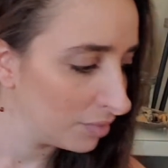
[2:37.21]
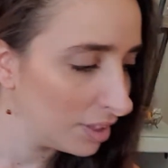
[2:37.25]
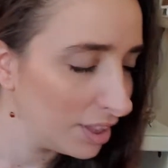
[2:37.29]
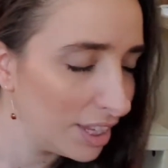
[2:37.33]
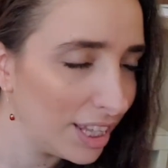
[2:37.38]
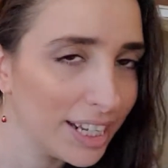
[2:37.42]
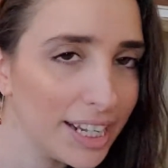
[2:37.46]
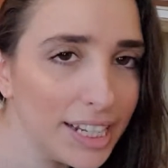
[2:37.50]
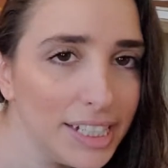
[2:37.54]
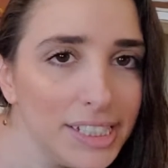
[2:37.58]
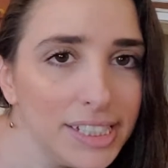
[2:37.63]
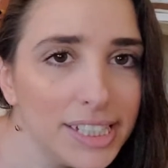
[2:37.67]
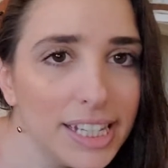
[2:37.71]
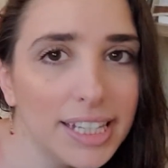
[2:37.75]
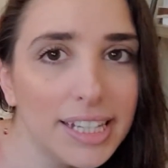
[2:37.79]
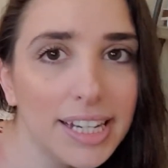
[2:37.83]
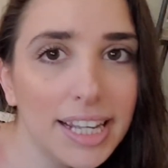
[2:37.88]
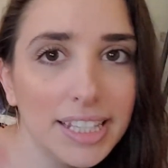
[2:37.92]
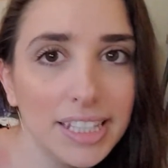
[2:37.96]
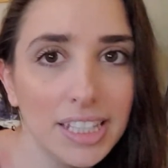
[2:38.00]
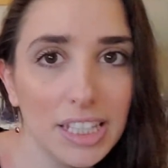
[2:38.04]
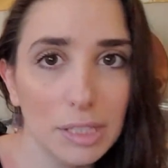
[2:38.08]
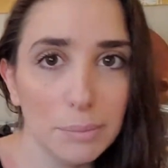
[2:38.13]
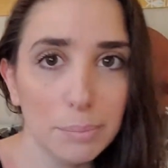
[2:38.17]
like I said,
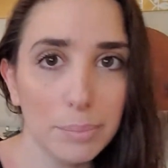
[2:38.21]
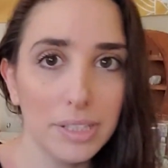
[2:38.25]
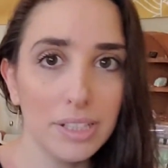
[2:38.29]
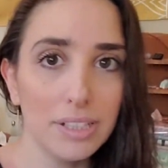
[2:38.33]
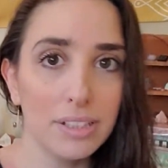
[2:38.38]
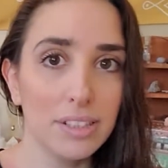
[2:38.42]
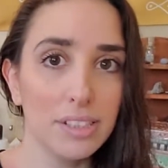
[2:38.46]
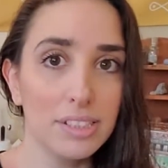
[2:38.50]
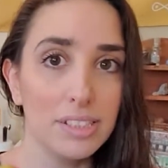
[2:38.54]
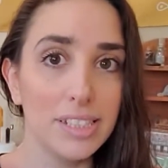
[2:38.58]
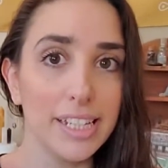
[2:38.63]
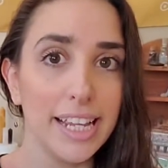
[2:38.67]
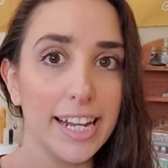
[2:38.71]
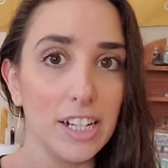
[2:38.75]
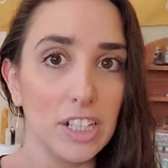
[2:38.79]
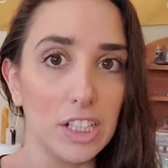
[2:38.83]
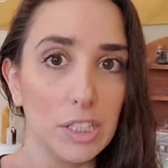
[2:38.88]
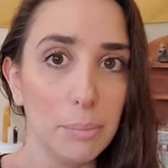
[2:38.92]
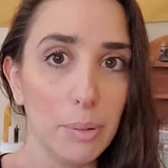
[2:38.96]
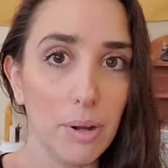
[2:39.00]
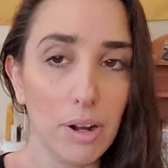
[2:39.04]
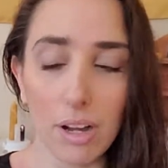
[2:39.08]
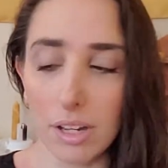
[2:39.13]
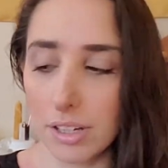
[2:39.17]
I keep it in this
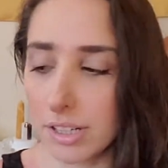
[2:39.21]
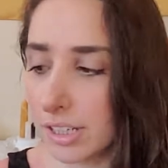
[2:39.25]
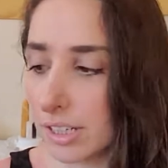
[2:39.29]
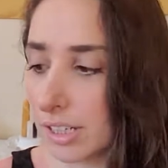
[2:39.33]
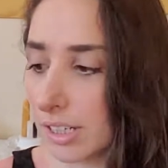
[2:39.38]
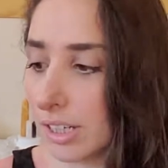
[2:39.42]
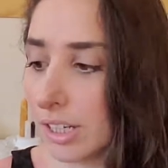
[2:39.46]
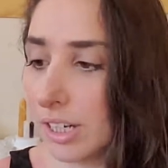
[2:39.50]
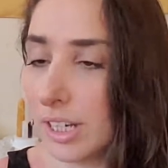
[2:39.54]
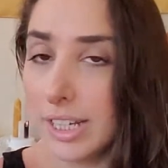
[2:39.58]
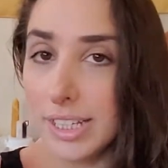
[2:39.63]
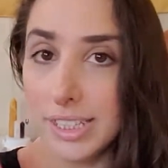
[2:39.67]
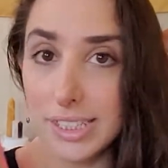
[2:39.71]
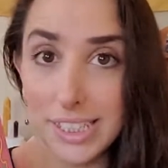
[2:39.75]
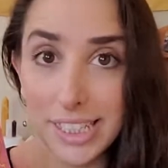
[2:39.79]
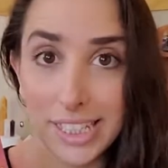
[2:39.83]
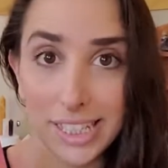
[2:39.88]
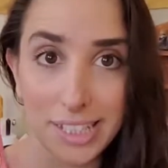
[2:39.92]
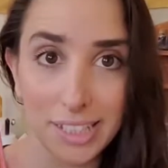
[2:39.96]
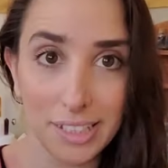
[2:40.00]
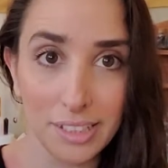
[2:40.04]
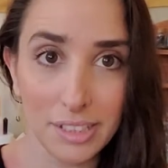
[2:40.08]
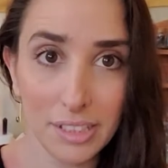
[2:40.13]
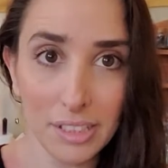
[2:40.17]
Harry Potter
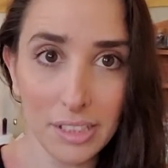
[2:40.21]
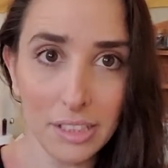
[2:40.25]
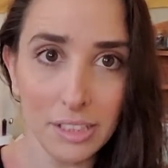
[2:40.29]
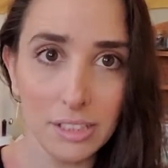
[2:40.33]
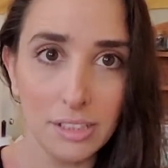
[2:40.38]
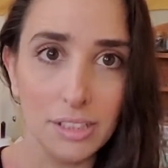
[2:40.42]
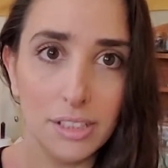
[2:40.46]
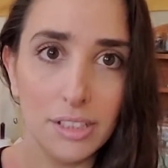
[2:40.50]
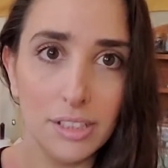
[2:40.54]
tin.